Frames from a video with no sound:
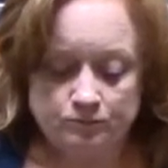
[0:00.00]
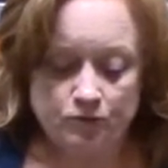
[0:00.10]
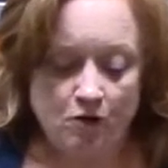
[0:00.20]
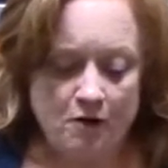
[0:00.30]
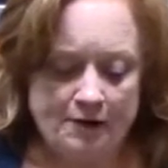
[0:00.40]

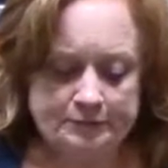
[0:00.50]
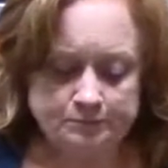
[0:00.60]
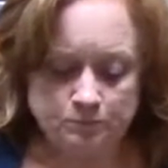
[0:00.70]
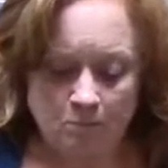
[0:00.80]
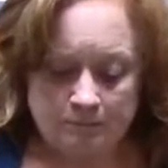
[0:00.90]
Alright.
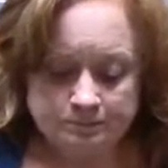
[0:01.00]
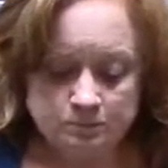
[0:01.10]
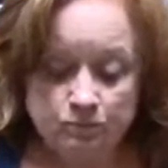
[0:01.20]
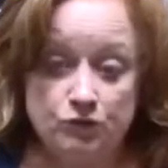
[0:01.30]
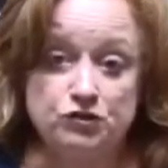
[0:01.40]

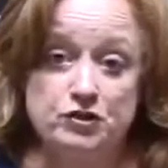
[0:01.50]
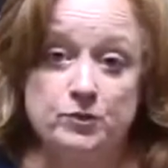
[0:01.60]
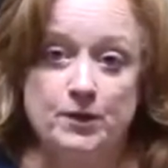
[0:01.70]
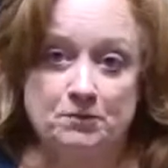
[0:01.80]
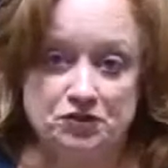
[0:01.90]
Let me show you
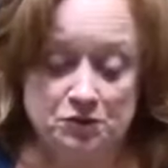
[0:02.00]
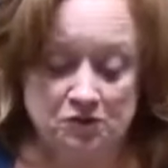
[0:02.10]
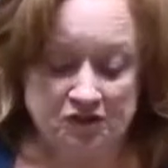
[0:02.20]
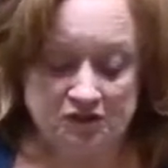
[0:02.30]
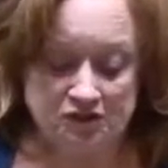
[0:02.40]
what I'm going to do
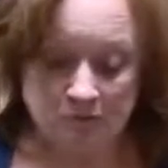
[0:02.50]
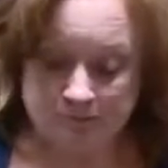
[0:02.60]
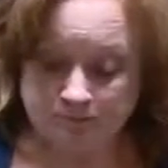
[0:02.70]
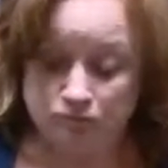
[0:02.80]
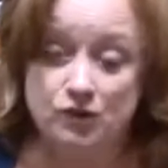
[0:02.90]
with these.
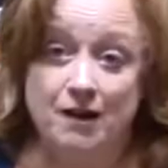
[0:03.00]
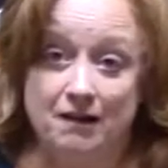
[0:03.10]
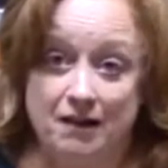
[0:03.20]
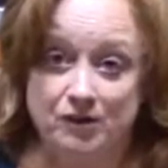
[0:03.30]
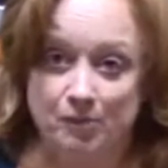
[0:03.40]
I'm going to
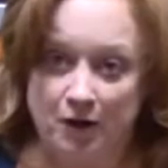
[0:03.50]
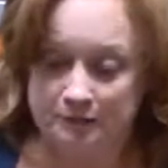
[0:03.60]
hide them.